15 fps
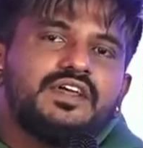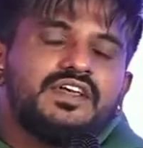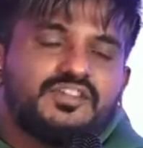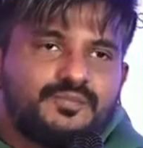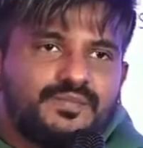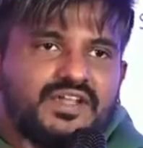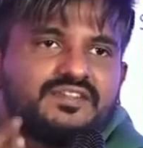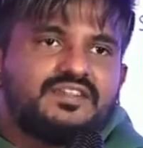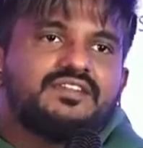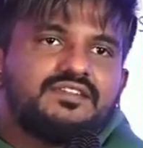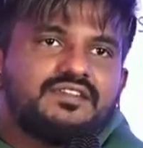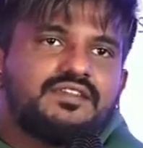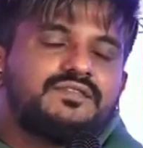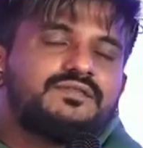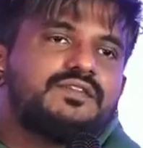His presence
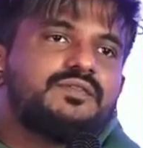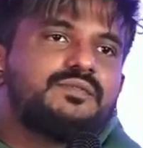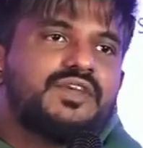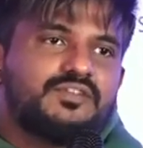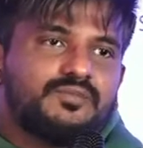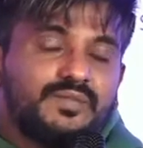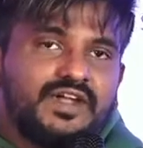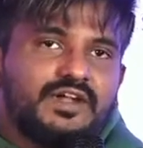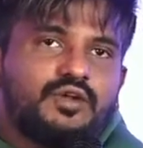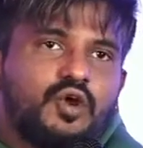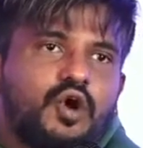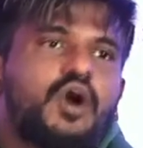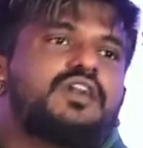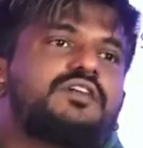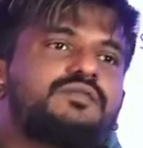in the film has made a
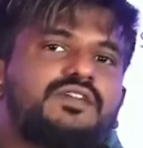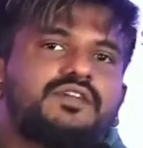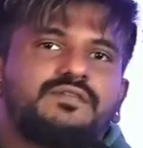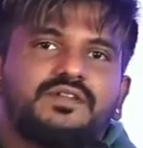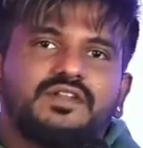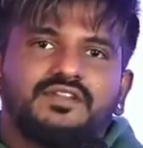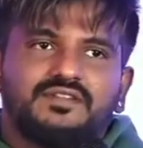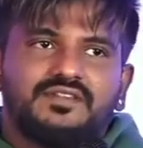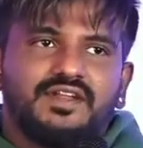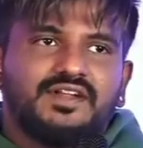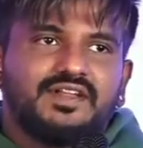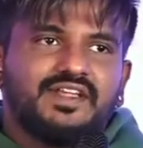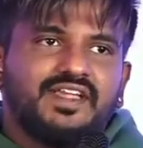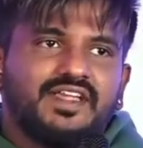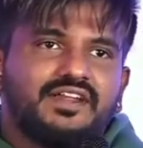lot of difference. That
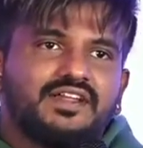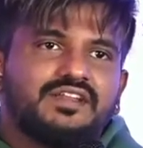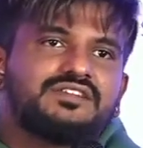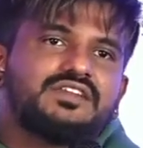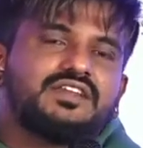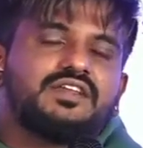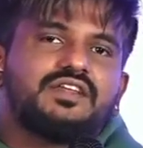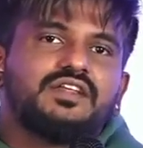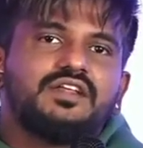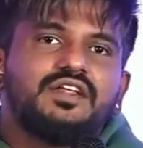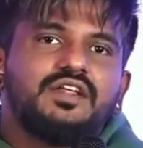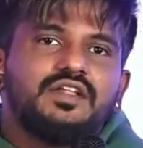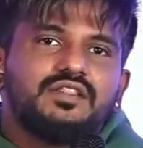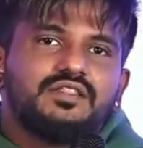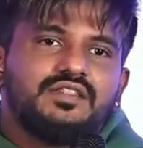energy,
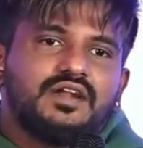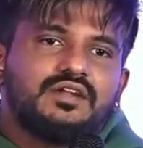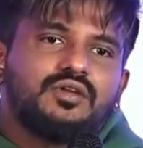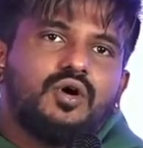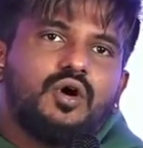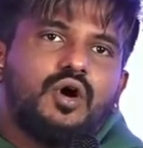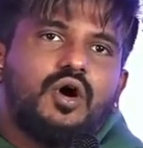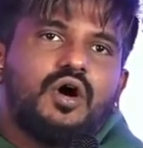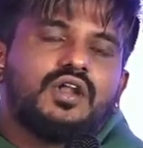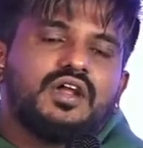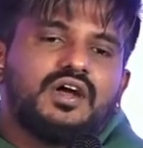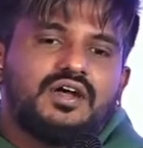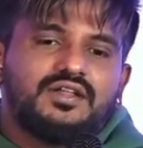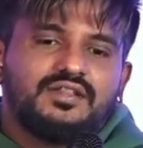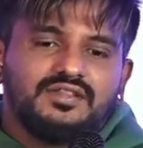that
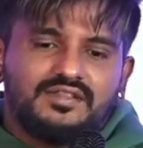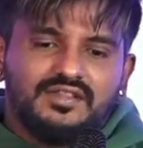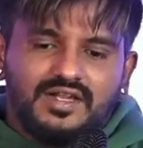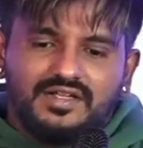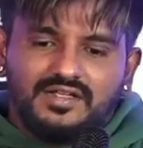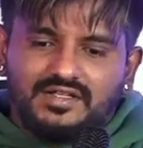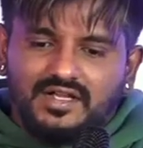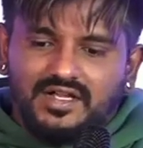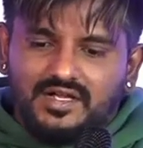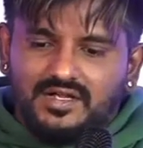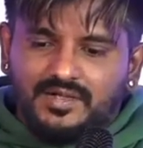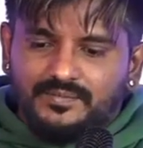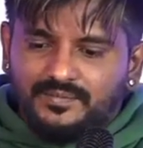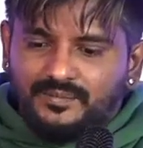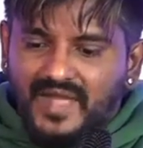aura, that
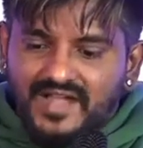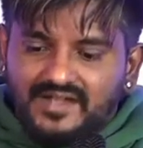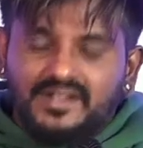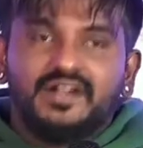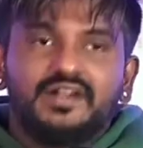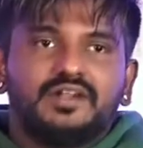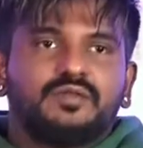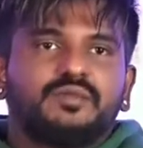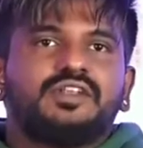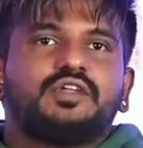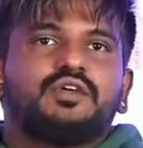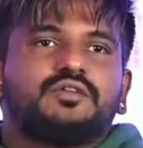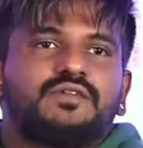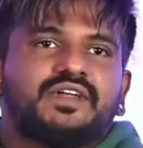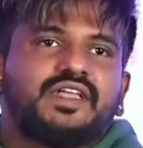magnanimity
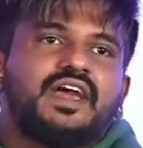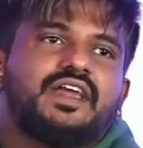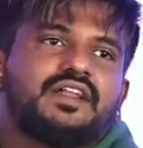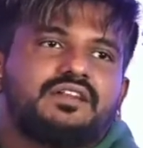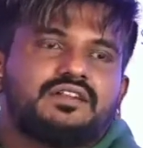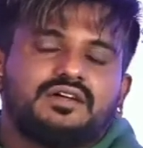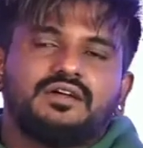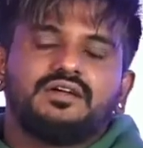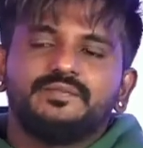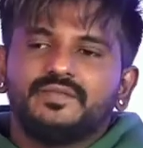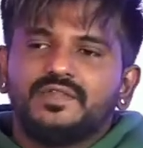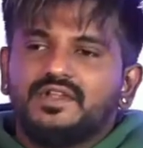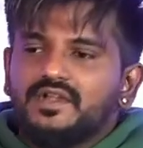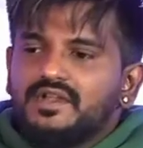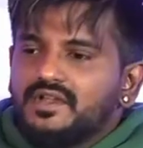of a character,
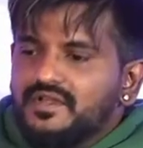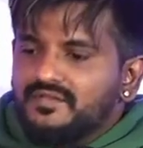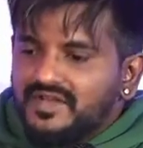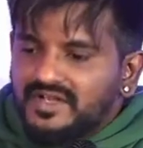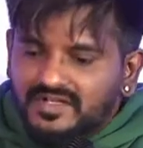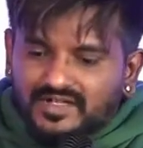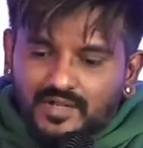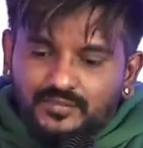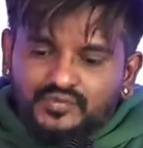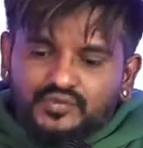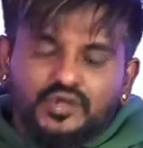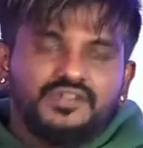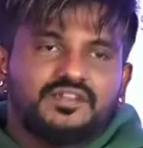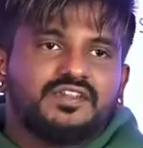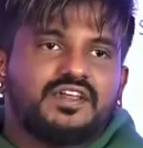when it comes
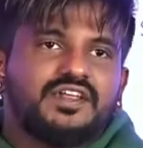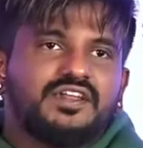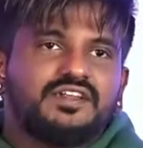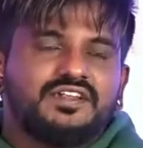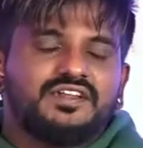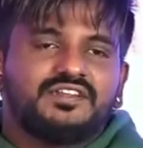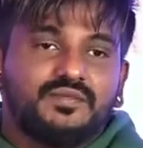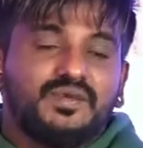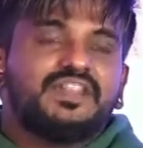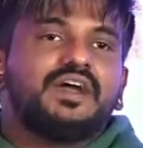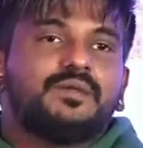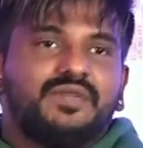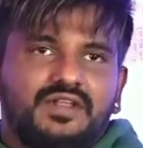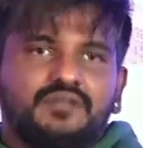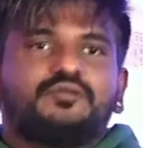on screen, it's very
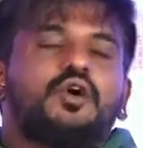appealing.